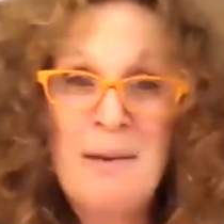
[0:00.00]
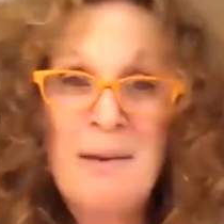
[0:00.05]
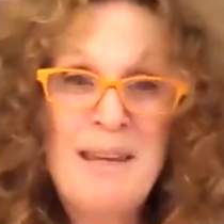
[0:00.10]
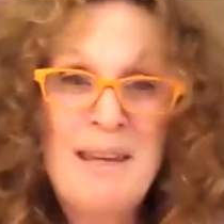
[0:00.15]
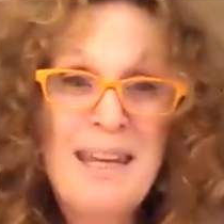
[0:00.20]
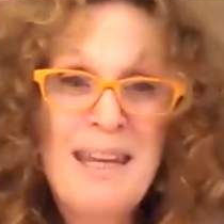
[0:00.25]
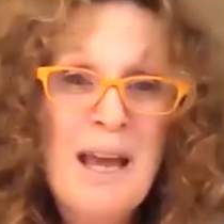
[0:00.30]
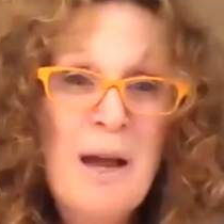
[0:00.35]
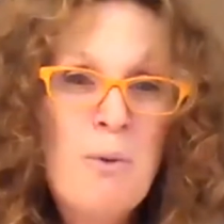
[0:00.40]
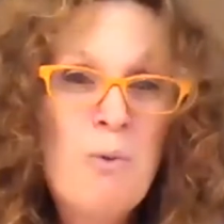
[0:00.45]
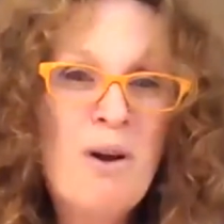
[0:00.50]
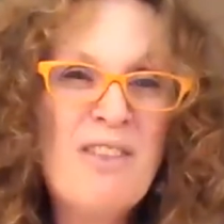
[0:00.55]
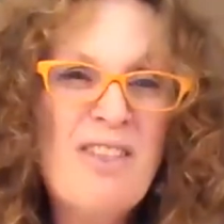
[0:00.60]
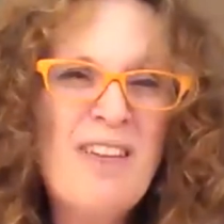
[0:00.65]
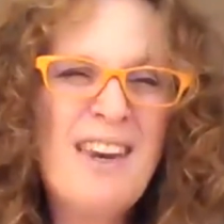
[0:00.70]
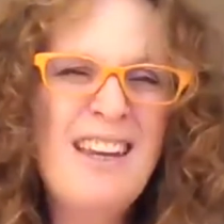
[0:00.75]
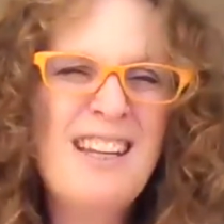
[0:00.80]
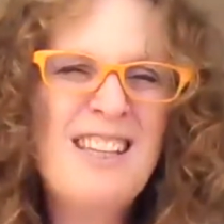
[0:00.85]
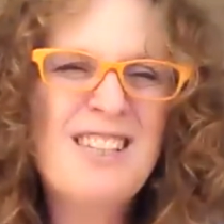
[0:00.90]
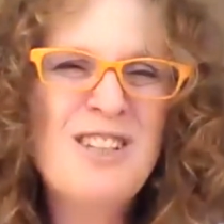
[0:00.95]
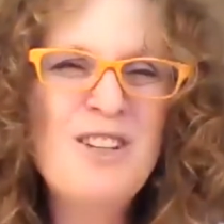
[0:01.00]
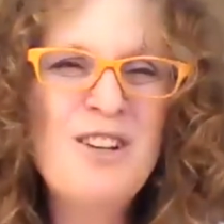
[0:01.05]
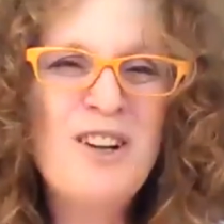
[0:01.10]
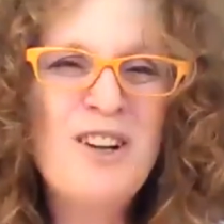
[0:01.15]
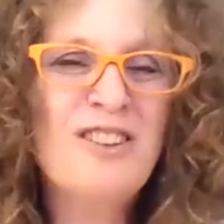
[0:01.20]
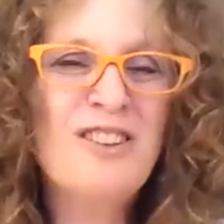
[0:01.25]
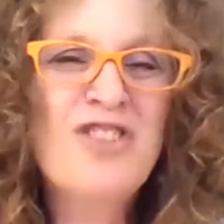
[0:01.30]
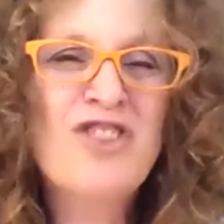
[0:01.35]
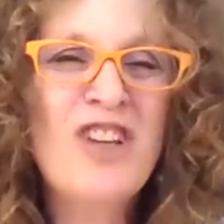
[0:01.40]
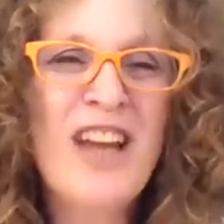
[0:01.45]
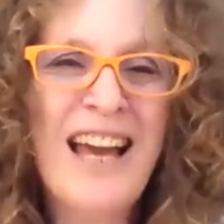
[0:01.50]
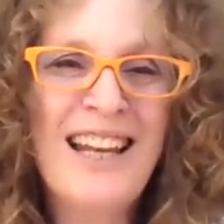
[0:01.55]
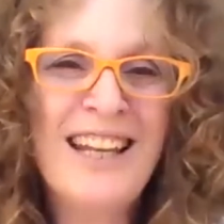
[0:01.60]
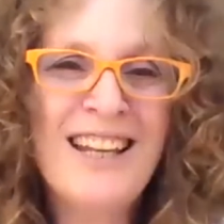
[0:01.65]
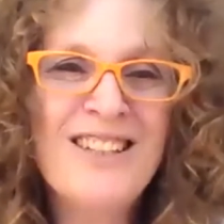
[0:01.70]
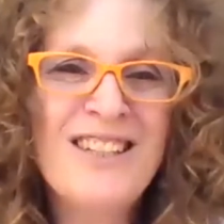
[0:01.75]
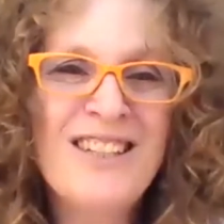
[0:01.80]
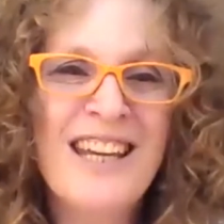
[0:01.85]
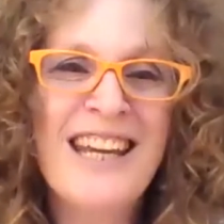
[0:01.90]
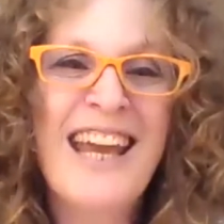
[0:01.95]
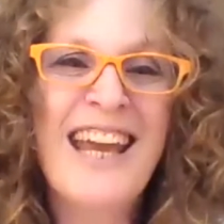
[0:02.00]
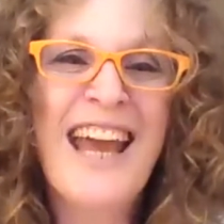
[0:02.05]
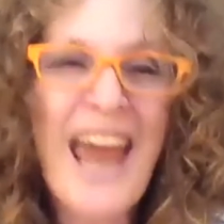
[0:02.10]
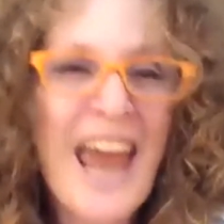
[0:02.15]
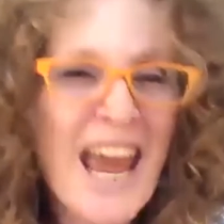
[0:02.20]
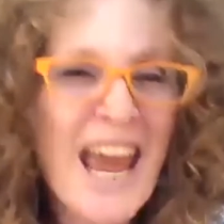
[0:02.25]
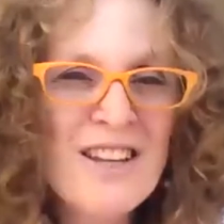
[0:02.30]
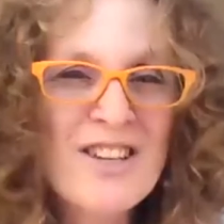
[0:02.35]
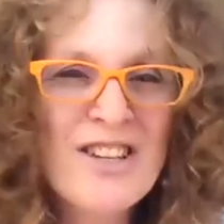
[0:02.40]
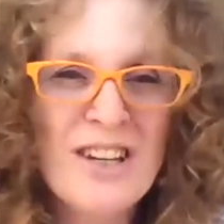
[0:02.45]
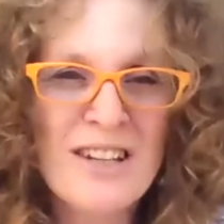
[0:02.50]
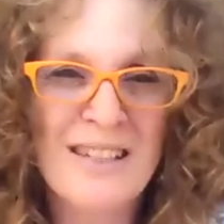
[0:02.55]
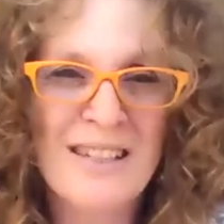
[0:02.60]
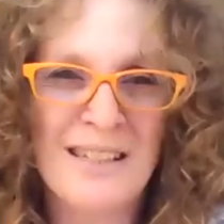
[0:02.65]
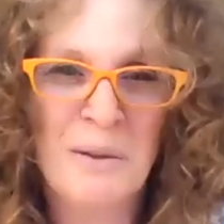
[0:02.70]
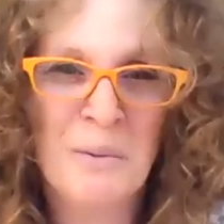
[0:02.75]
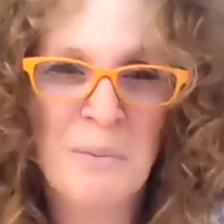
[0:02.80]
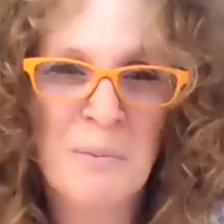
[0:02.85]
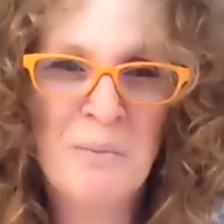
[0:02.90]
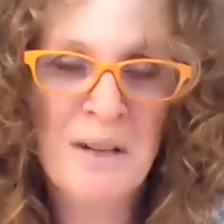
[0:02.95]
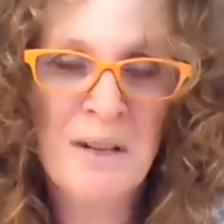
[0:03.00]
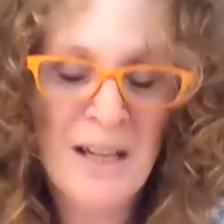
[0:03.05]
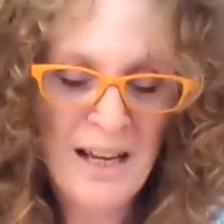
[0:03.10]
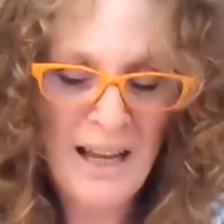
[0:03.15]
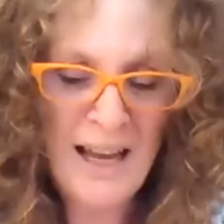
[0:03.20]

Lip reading: me whether it's not challenging ageism,